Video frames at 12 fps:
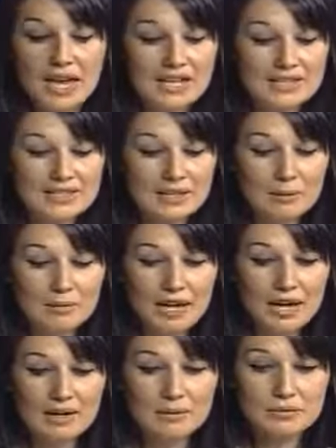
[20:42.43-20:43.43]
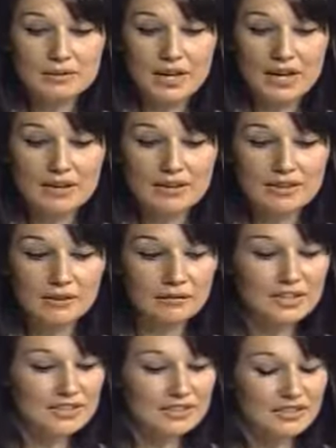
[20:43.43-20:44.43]
And sometimes, uh, the
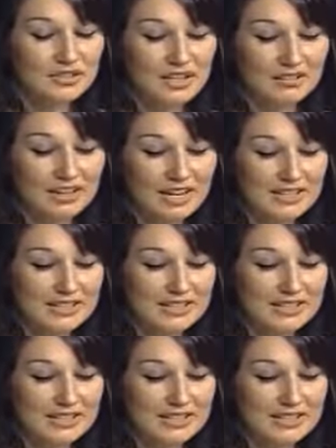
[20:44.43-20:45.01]
research I read,